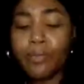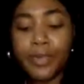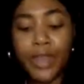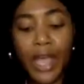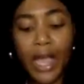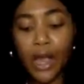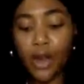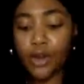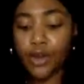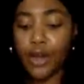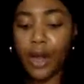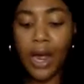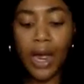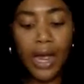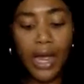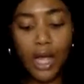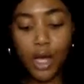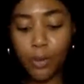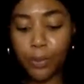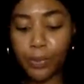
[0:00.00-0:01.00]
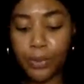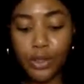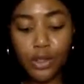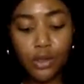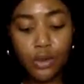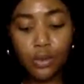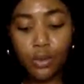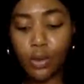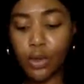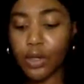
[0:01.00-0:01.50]
that are not helping
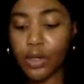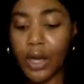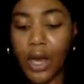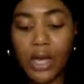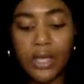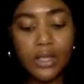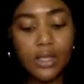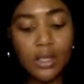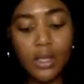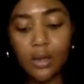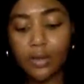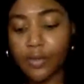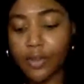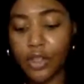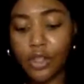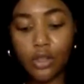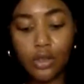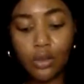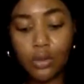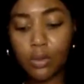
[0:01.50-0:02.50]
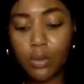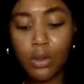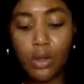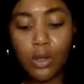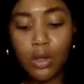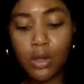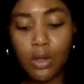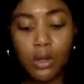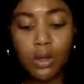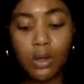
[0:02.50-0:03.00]
you or not serving you,
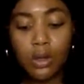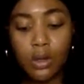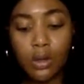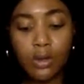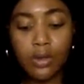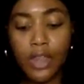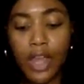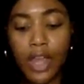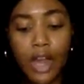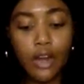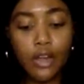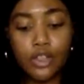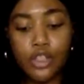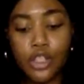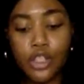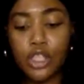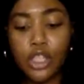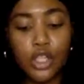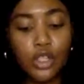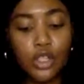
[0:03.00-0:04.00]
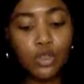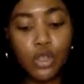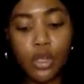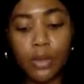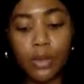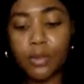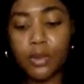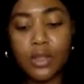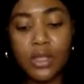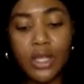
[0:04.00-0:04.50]
that are just
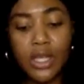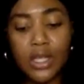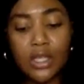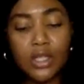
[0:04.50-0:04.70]
contributing